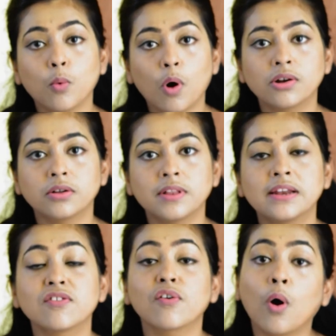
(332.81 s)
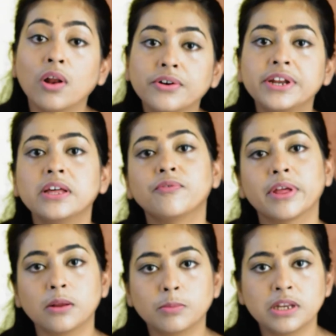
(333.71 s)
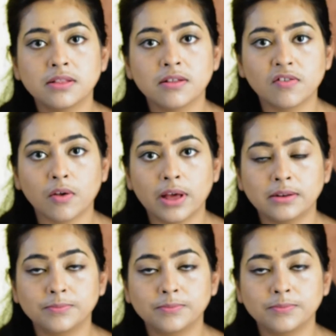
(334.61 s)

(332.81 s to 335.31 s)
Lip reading: water that is already available in the soil.